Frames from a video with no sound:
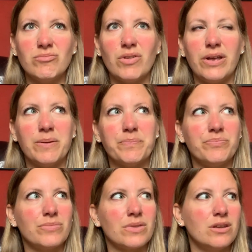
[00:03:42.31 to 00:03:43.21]
Like,
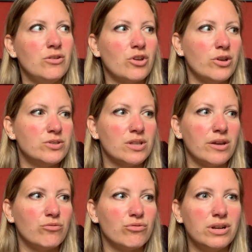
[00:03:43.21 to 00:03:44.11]
you'd go to
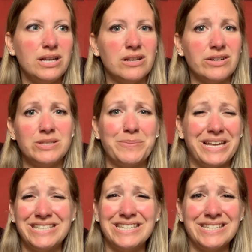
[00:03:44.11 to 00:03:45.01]
like really nice
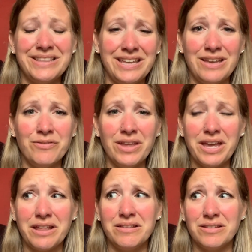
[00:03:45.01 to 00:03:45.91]
places in the
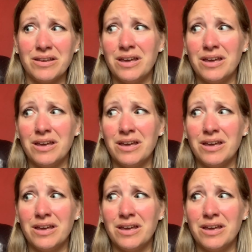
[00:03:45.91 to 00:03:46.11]
evening and